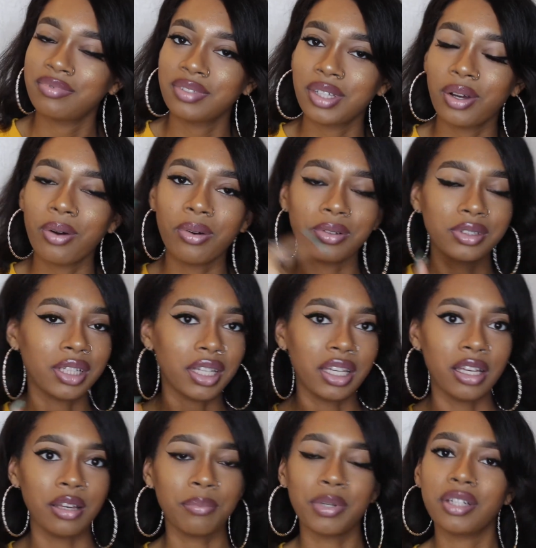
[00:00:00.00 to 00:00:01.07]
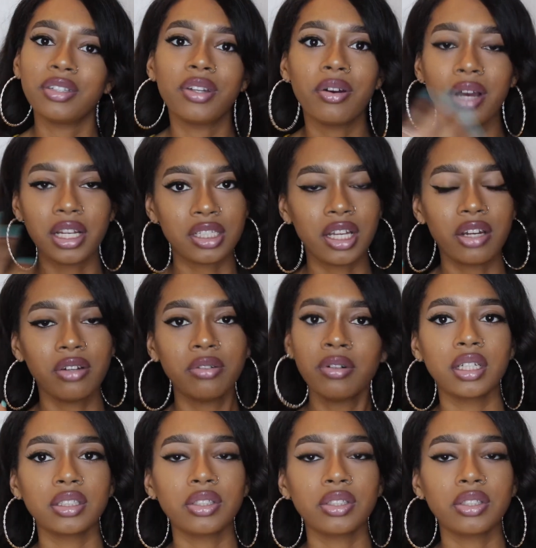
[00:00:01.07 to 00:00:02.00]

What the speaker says: the whole thing, but no eyeshadow.